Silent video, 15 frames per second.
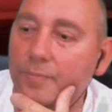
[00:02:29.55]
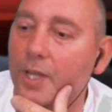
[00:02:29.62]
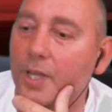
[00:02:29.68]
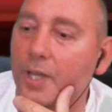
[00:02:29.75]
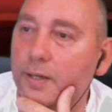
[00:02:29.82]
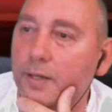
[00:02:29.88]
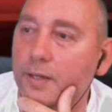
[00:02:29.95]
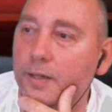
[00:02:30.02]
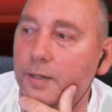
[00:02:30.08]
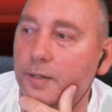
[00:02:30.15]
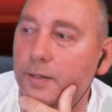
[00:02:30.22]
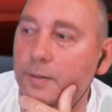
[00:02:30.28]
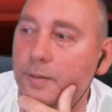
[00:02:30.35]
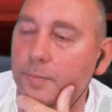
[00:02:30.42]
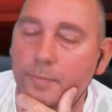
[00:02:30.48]

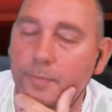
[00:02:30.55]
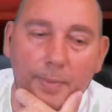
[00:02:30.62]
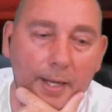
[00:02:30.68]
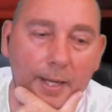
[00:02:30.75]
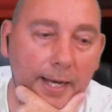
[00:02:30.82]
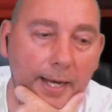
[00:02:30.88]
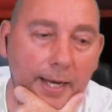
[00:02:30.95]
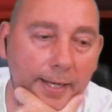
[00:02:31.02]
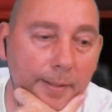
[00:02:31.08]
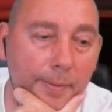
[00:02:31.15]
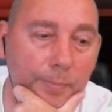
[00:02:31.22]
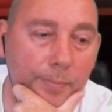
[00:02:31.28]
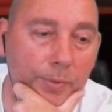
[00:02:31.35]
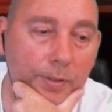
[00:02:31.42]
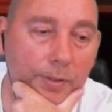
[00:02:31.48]
I
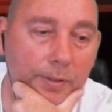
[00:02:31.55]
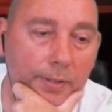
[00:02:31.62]
am,